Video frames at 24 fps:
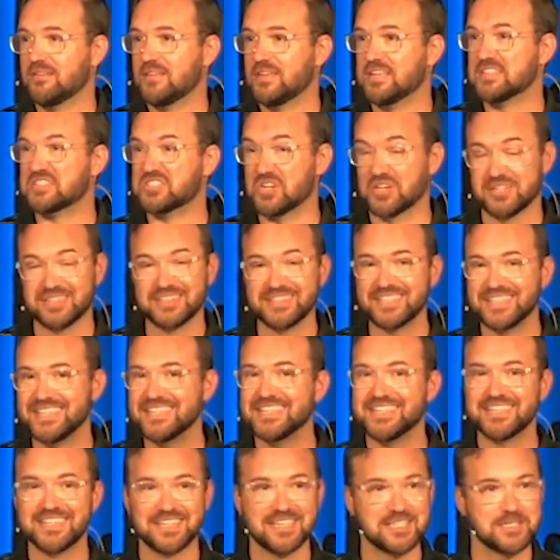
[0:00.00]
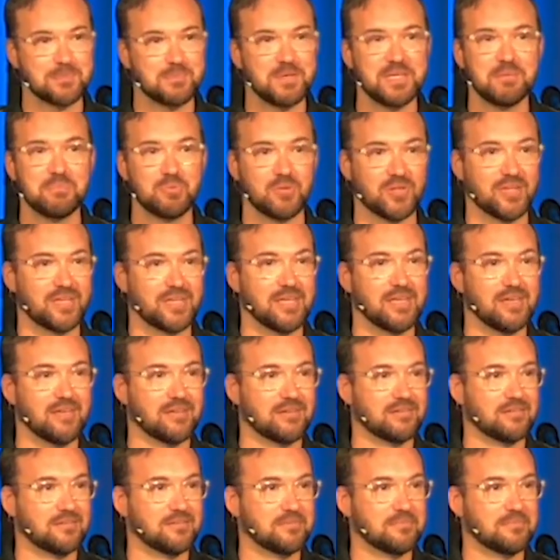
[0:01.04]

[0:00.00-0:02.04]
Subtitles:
and start leading his people again,